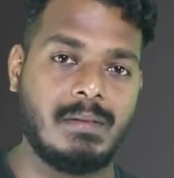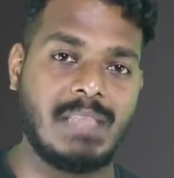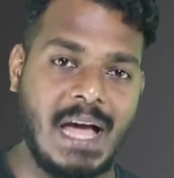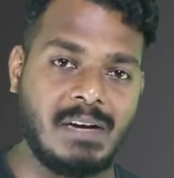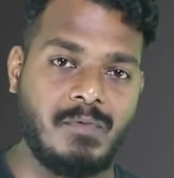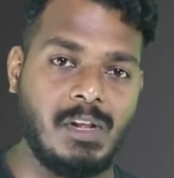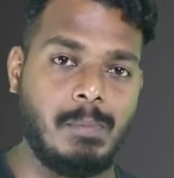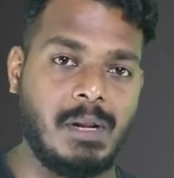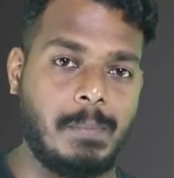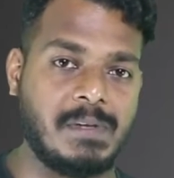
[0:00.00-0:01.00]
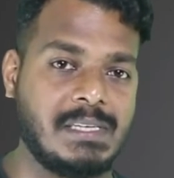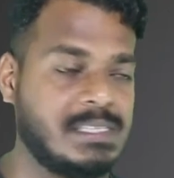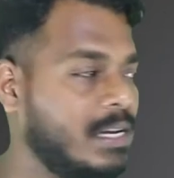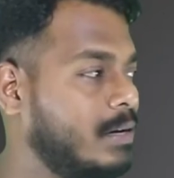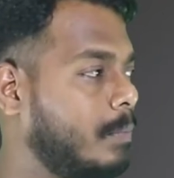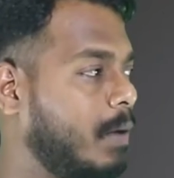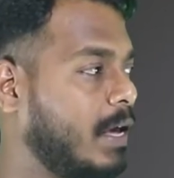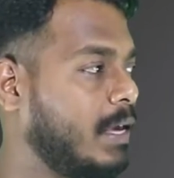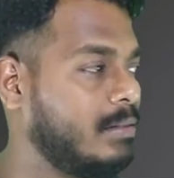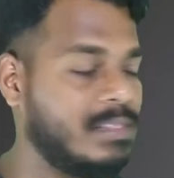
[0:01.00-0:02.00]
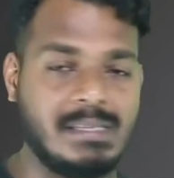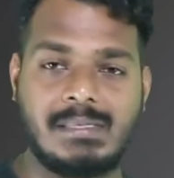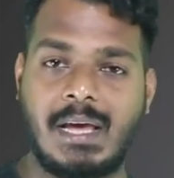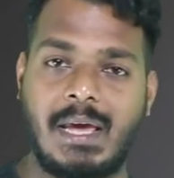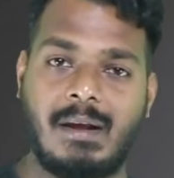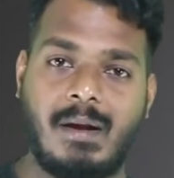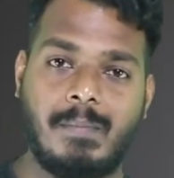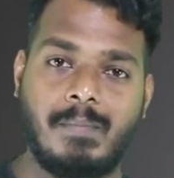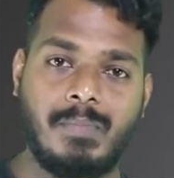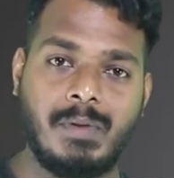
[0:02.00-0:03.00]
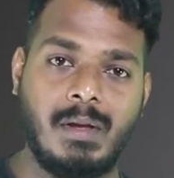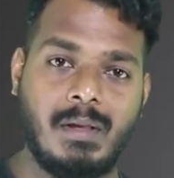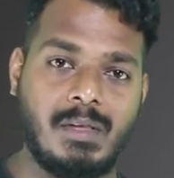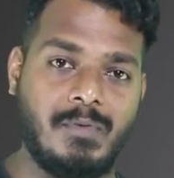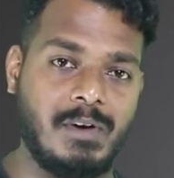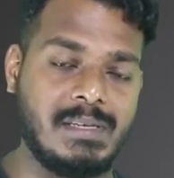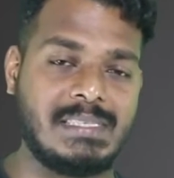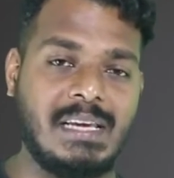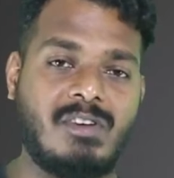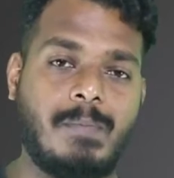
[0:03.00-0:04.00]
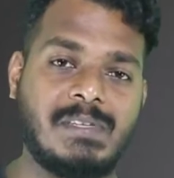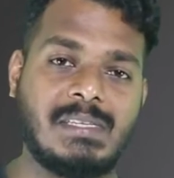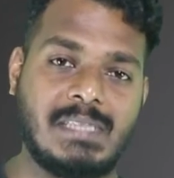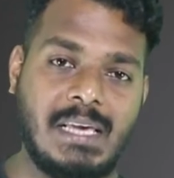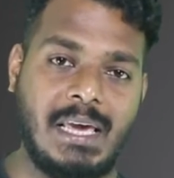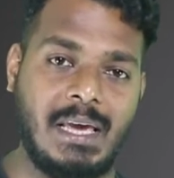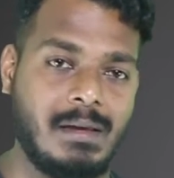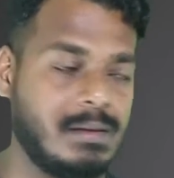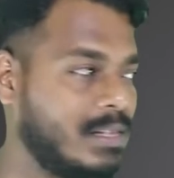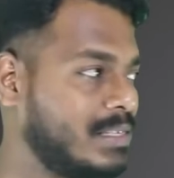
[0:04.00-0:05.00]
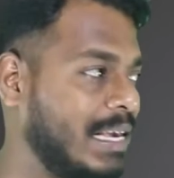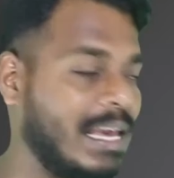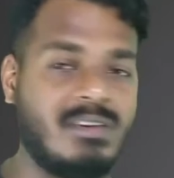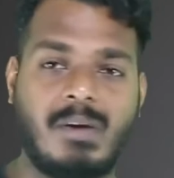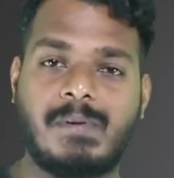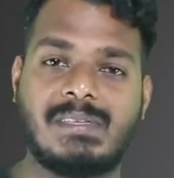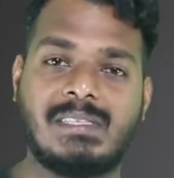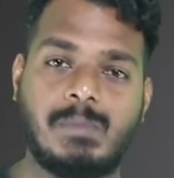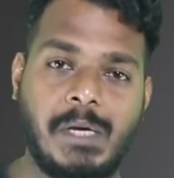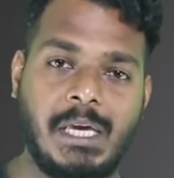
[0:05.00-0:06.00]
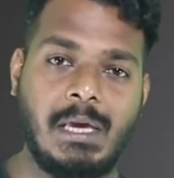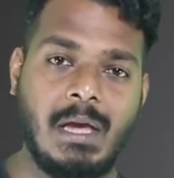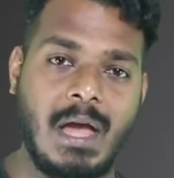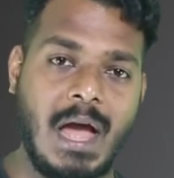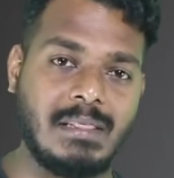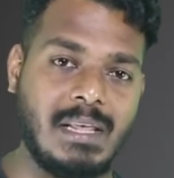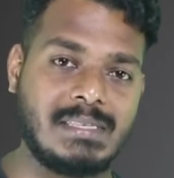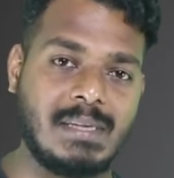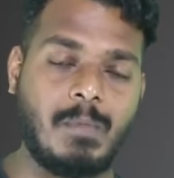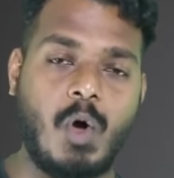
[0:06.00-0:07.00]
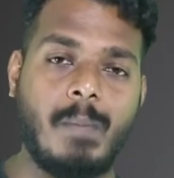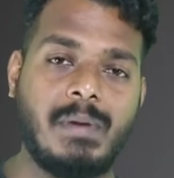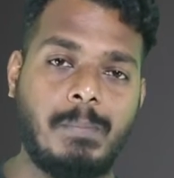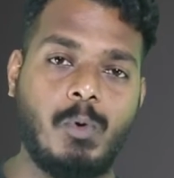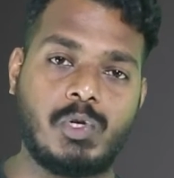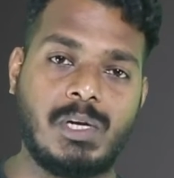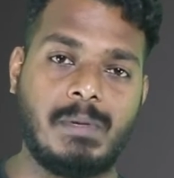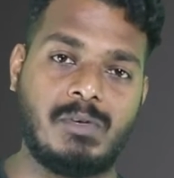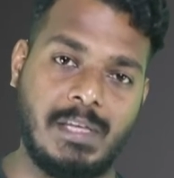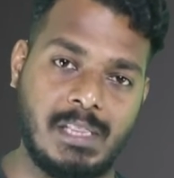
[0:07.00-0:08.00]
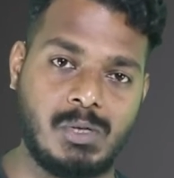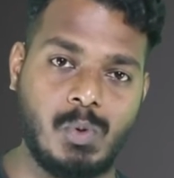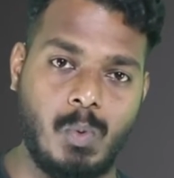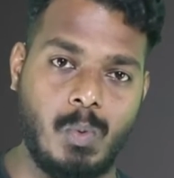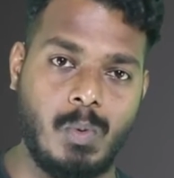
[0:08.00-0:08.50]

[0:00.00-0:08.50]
That will be represented by this diagram. The first set represents A, the second represents B, and there is some common portion between the two.